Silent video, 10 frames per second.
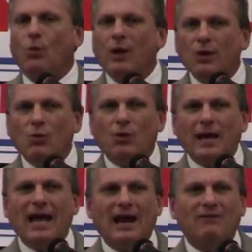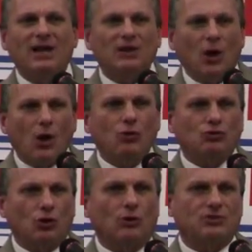We want to have a
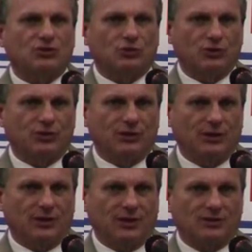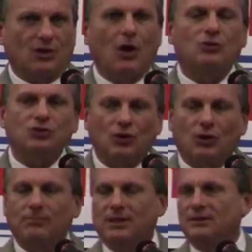long-term solution to this.
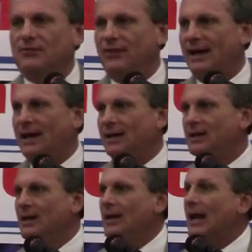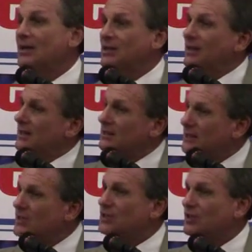Long-term being defined as a,
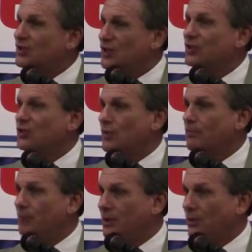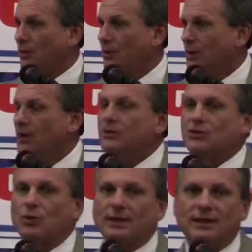at least a six-year bill.
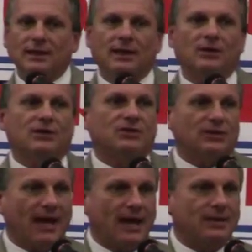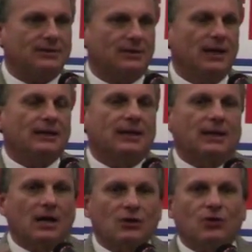So again, the states
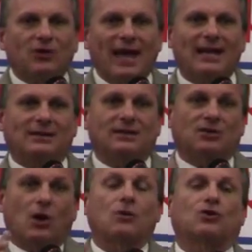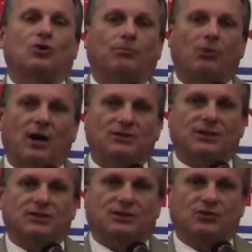can undertake these long-term
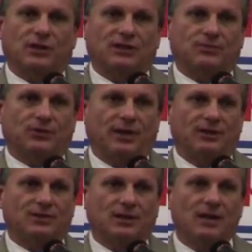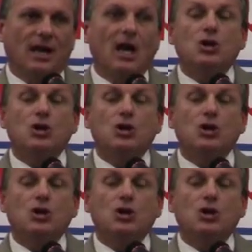projects in transportation,